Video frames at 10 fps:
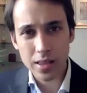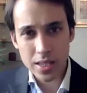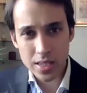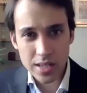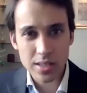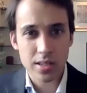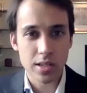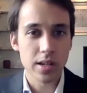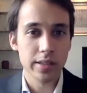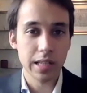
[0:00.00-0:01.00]
the test is
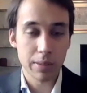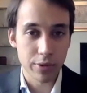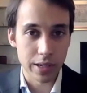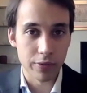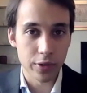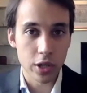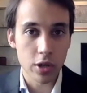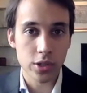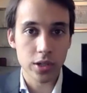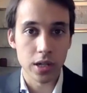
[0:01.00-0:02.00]
designed deliberately for you
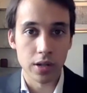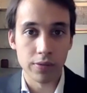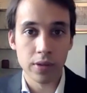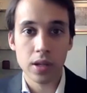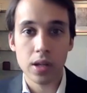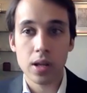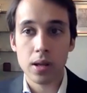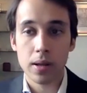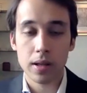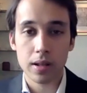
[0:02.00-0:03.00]
to kind of
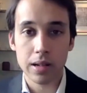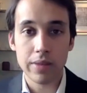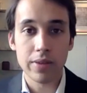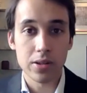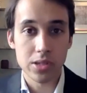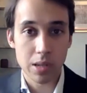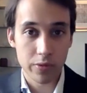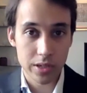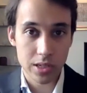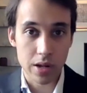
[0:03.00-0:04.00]
leave out some of
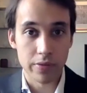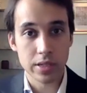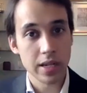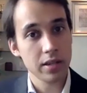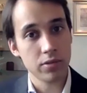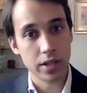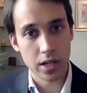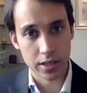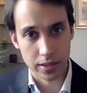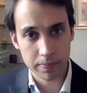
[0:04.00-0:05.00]
the stuff and tackle the
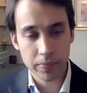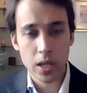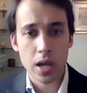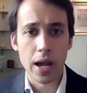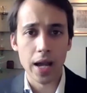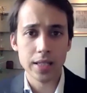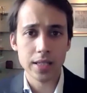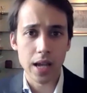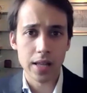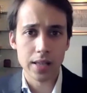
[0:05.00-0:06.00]
other. And,
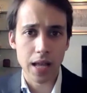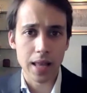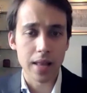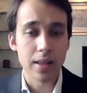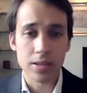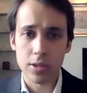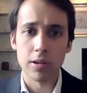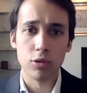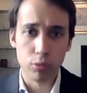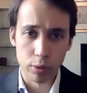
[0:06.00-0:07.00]
and, and, and that's
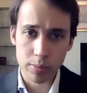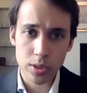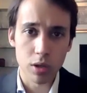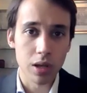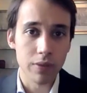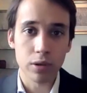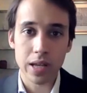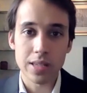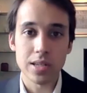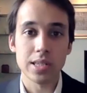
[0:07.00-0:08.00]
totally normal. So if you're
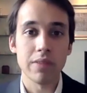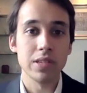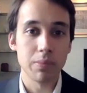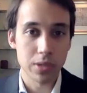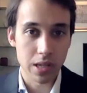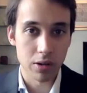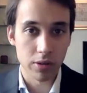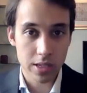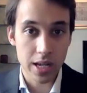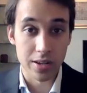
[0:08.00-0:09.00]
getting seventy percent of
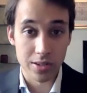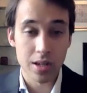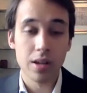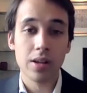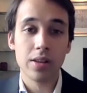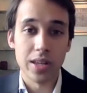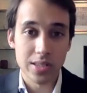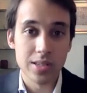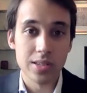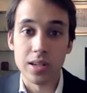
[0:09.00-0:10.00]
the test,
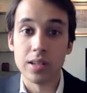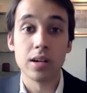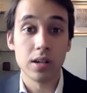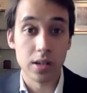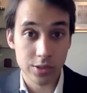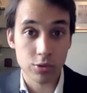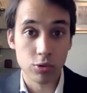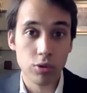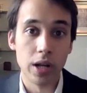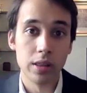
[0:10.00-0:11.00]
that's considered a high
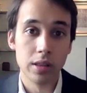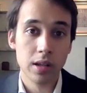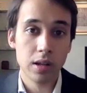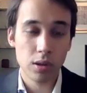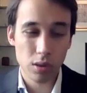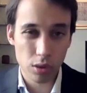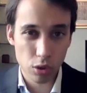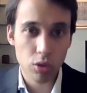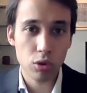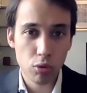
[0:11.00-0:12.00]
score. And
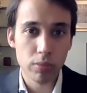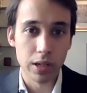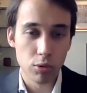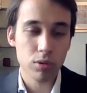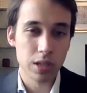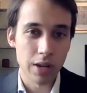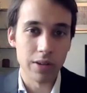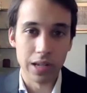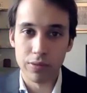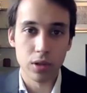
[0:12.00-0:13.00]
normally,
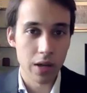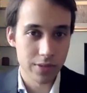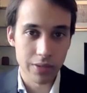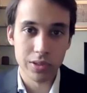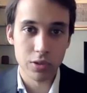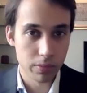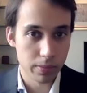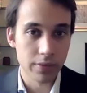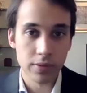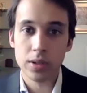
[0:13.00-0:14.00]
ordinarily, if you have seventy or
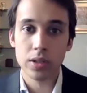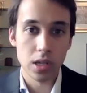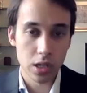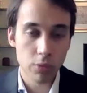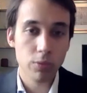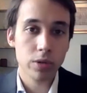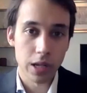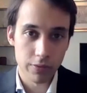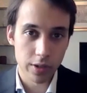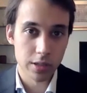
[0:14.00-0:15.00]
above, you will get
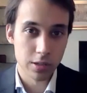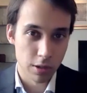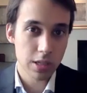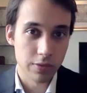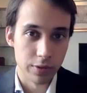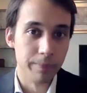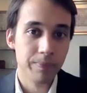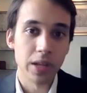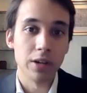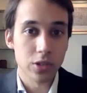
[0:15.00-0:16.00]
invited to interview.
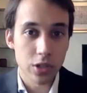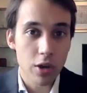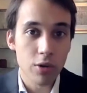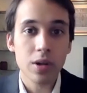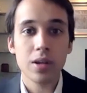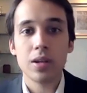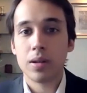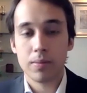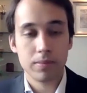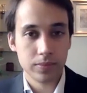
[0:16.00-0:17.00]
Now to you,
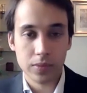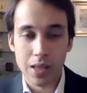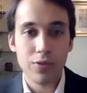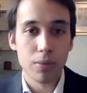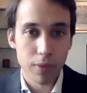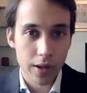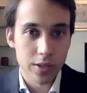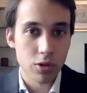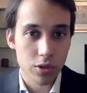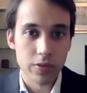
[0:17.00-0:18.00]
if you're applying
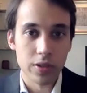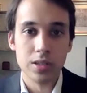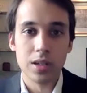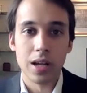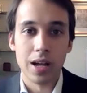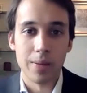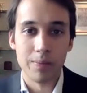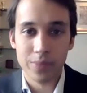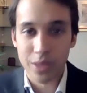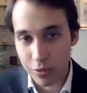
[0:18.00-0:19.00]
to Oxford, um,
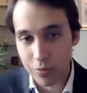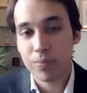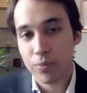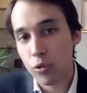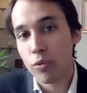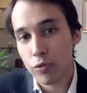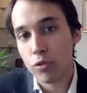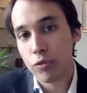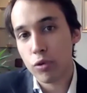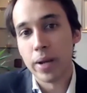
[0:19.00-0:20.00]
you know, for, for,
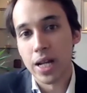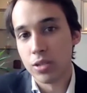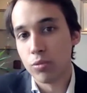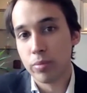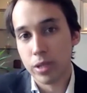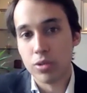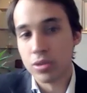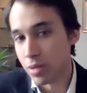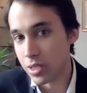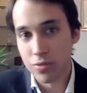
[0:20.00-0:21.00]
for P A T, you will be used,
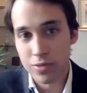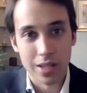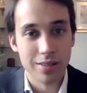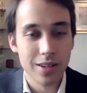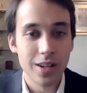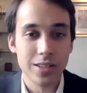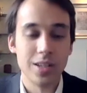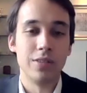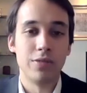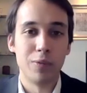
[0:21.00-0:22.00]
as you've said, ninety,
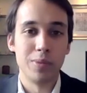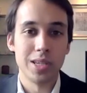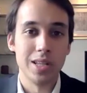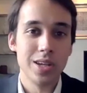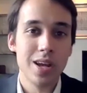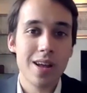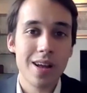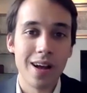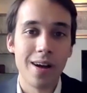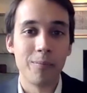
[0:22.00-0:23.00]
ninety-five percent
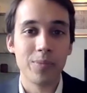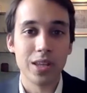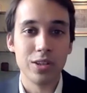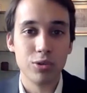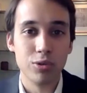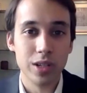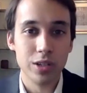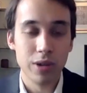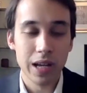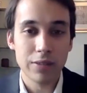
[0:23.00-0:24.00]
um, in your, in
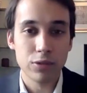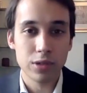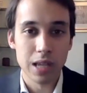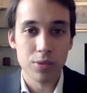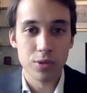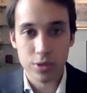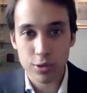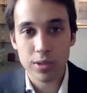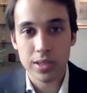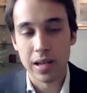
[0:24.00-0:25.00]
your A-level exams or your
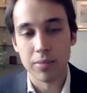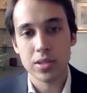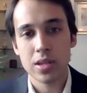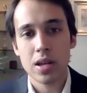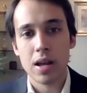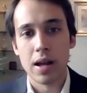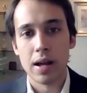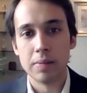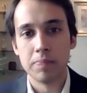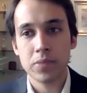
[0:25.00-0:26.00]
school exams.
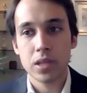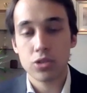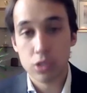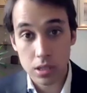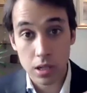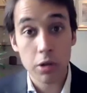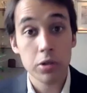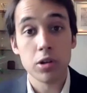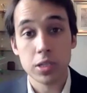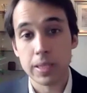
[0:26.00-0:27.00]
Um, just lower
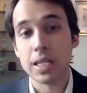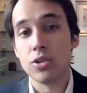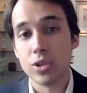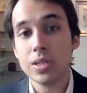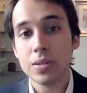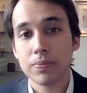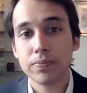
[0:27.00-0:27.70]
your expectations.